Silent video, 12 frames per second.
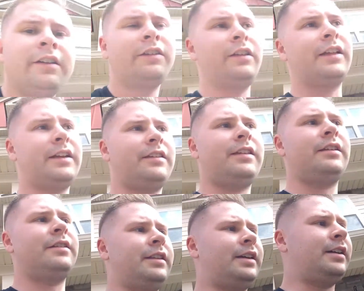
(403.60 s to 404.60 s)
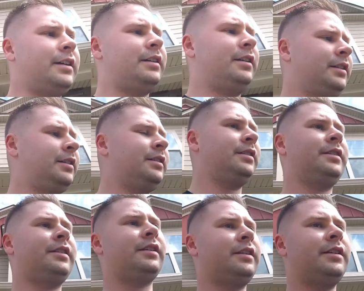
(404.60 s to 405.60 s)
So you let it sit on there,
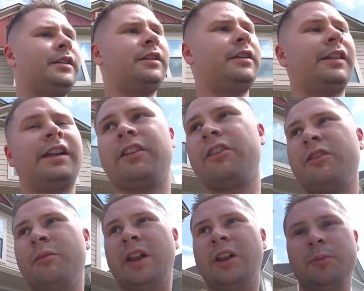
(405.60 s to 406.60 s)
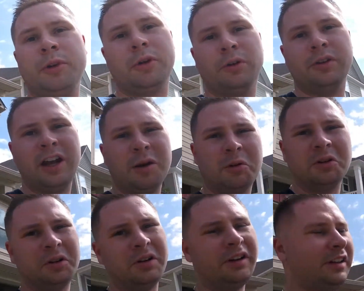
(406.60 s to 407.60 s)
you let it smell up your whole neighborhood.